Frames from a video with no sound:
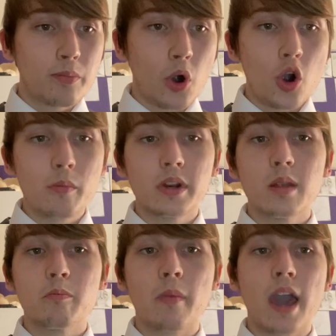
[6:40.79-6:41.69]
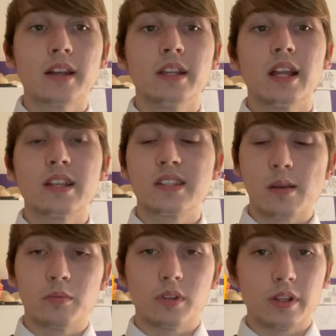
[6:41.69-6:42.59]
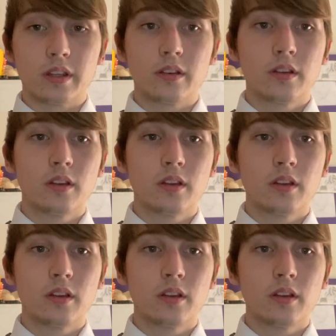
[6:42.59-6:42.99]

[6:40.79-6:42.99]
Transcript: permanent magnet assembly.